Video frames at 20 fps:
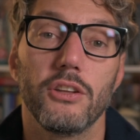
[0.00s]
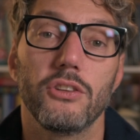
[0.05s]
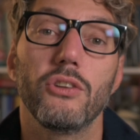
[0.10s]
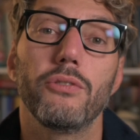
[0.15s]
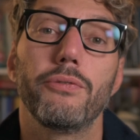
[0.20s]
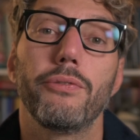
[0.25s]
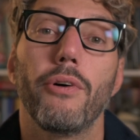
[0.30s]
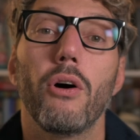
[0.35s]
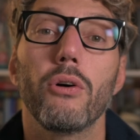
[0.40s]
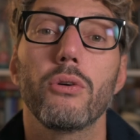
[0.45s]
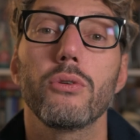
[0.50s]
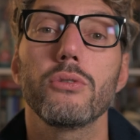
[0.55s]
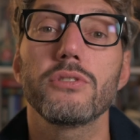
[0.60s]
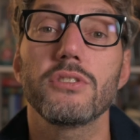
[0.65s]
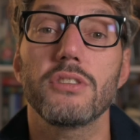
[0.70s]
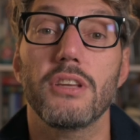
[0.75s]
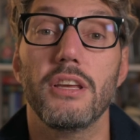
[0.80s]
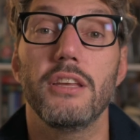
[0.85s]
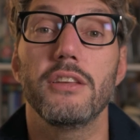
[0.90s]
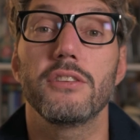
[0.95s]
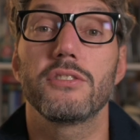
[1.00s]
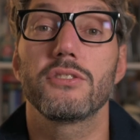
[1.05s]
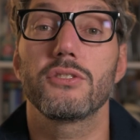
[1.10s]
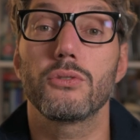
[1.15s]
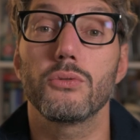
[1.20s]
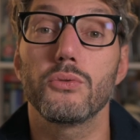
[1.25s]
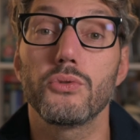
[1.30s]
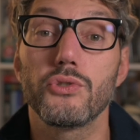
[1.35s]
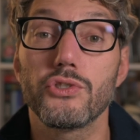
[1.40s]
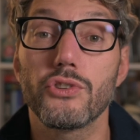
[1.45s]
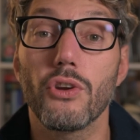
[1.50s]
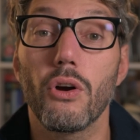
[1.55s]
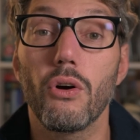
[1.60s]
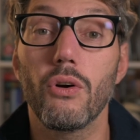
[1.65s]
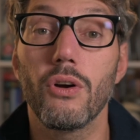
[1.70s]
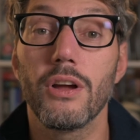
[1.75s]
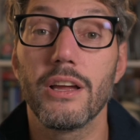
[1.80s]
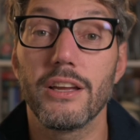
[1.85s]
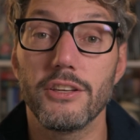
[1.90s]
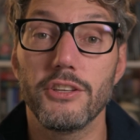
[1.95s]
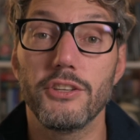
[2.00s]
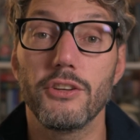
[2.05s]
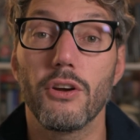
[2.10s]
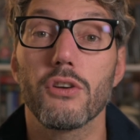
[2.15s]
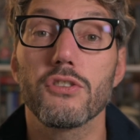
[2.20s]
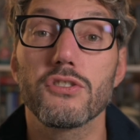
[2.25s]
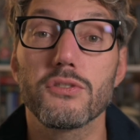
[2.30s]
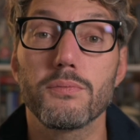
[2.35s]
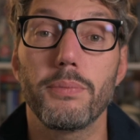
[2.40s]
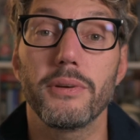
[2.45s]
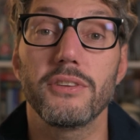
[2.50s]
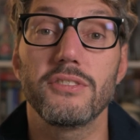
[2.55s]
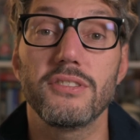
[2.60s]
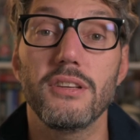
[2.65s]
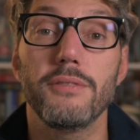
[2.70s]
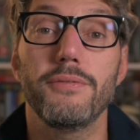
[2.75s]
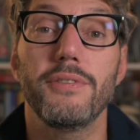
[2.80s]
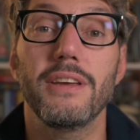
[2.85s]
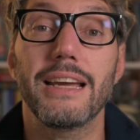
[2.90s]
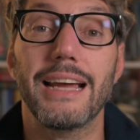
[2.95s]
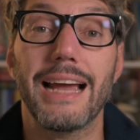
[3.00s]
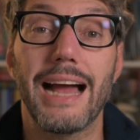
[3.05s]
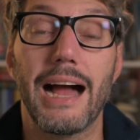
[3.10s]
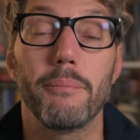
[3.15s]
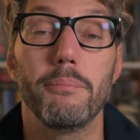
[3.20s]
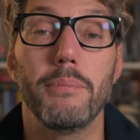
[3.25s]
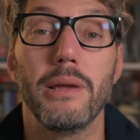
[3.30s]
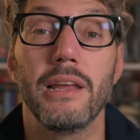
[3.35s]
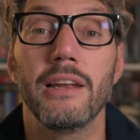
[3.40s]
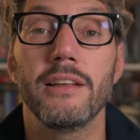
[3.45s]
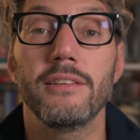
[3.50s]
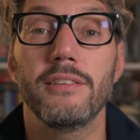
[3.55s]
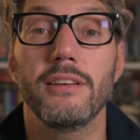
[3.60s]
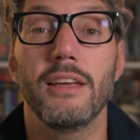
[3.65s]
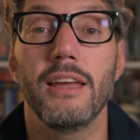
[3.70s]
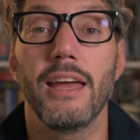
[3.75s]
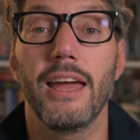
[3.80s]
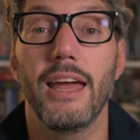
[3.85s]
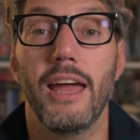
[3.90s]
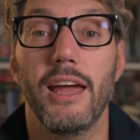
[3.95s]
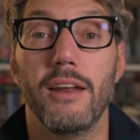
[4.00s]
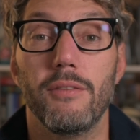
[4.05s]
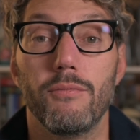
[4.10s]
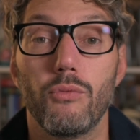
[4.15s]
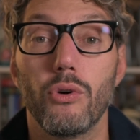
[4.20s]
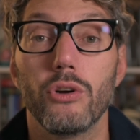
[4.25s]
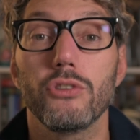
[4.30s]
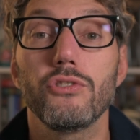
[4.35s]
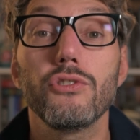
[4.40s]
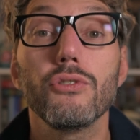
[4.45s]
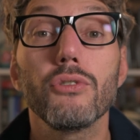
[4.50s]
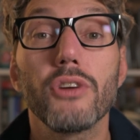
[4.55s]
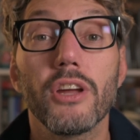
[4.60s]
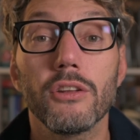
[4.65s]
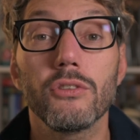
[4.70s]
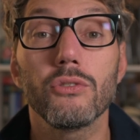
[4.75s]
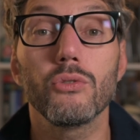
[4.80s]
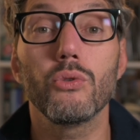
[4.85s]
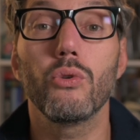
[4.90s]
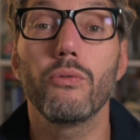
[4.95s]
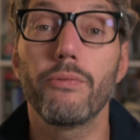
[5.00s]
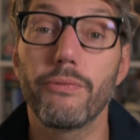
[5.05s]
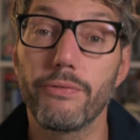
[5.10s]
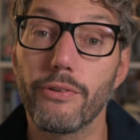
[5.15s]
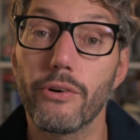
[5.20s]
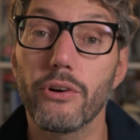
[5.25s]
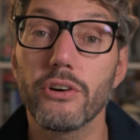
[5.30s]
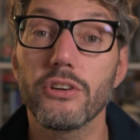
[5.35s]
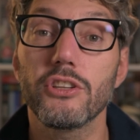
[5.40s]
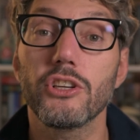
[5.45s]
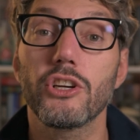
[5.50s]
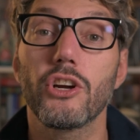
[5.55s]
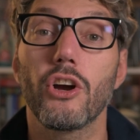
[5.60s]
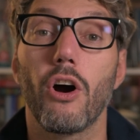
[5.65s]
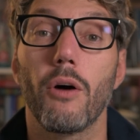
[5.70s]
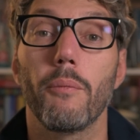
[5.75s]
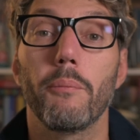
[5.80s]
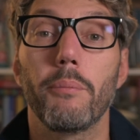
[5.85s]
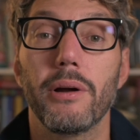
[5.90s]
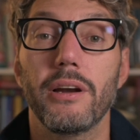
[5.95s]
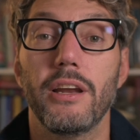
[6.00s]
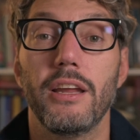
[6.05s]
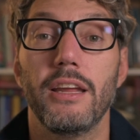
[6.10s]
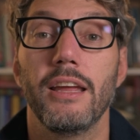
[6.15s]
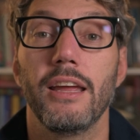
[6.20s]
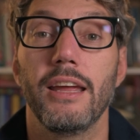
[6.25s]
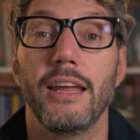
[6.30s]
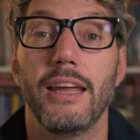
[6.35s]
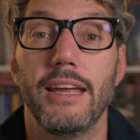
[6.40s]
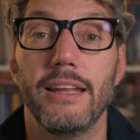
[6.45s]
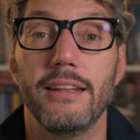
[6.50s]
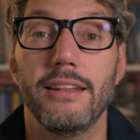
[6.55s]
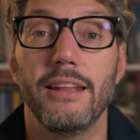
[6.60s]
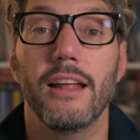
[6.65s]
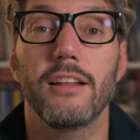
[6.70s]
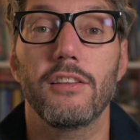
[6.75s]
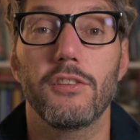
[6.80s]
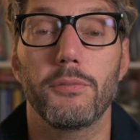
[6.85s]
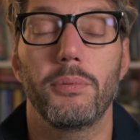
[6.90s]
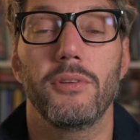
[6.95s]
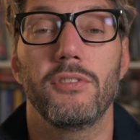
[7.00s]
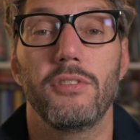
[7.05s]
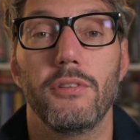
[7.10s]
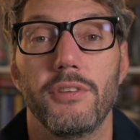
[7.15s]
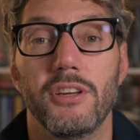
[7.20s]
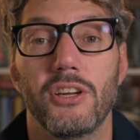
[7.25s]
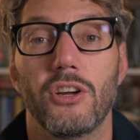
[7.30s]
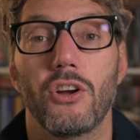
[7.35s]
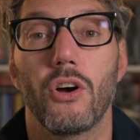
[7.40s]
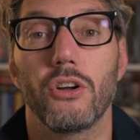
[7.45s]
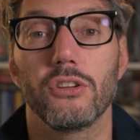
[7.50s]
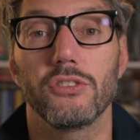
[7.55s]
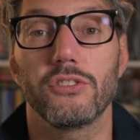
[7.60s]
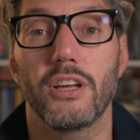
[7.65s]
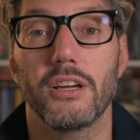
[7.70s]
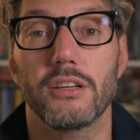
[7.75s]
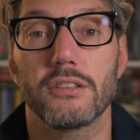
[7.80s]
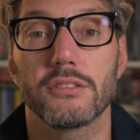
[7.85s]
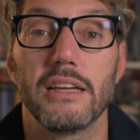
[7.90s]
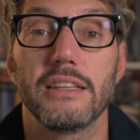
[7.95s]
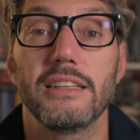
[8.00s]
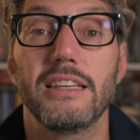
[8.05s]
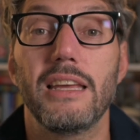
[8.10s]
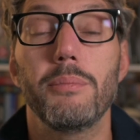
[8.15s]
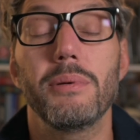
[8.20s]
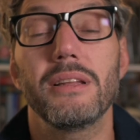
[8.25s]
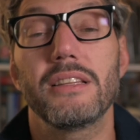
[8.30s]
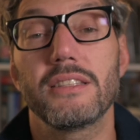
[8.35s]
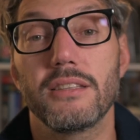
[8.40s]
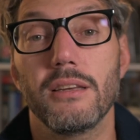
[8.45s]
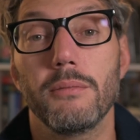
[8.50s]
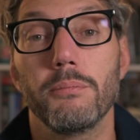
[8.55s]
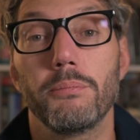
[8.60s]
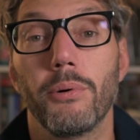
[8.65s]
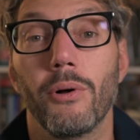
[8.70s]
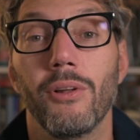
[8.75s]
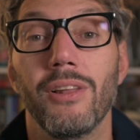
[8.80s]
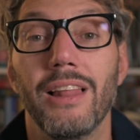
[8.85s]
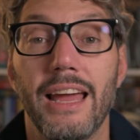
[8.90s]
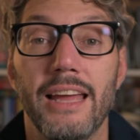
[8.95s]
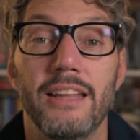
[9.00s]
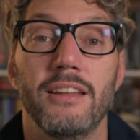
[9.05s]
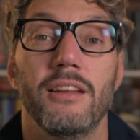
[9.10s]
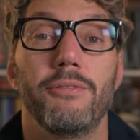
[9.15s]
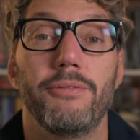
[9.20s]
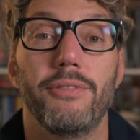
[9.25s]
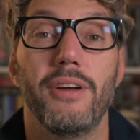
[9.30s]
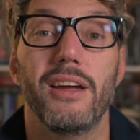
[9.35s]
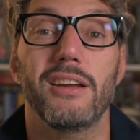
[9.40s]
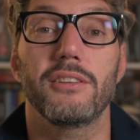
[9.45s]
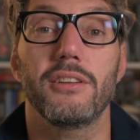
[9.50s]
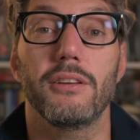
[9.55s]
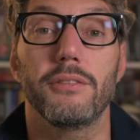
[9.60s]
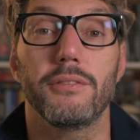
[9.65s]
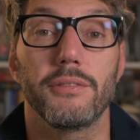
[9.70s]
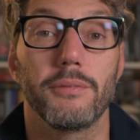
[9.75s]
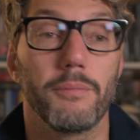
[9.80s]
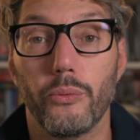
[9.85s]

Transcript: The focus is to show your specific ability and what you can do for the company in that specific context. Keep it simple and effective.